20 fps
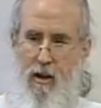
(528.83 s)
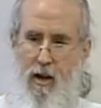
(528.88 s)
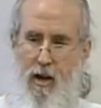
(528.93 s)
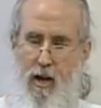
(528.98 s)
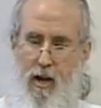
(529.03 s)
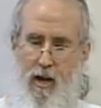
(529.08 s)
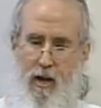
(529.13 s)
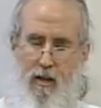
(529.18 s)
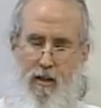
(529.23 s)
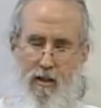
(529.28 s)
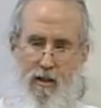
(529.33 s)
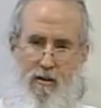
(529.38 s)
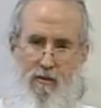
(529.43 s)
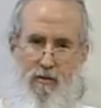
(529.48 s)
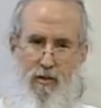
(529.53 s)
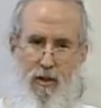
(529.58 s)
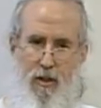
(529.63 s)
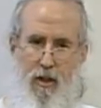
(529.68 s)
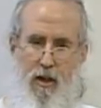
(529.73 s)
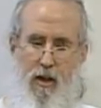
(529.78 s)
uh, live
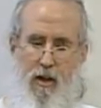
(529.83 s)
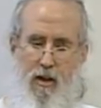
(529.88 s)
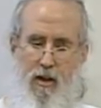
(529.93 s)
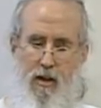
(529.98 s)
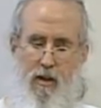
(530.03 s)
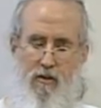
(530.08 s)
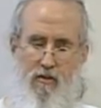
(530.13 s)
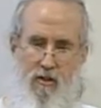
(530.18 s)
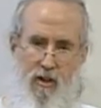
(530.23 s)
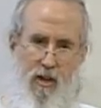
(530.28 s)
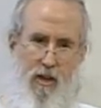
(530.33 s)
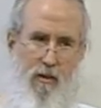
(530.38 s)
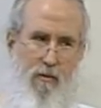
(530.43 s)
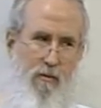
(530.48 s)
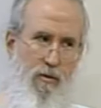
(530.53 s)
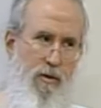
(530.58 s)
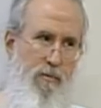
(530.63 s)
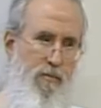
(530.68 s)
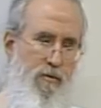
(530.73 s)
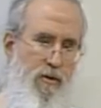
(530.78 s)
the longest and
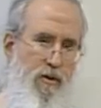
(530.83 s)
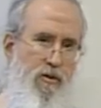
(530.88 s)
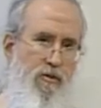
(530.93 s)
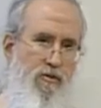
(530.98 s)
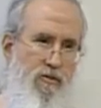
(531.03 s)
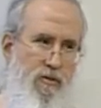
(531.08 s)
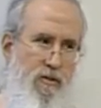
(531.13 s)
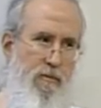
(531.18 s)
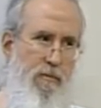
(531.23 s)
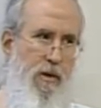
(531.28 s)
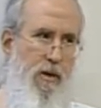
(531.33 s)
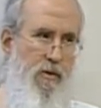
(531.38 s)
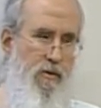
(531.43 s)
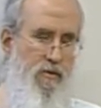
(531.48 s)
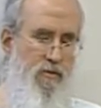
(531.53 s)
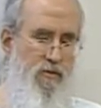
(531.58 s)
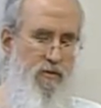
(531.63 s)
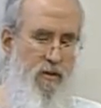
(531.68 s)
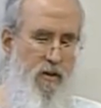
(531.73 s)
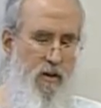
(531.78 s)
reproduce the
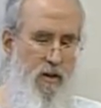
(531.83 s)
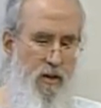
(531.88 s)
most.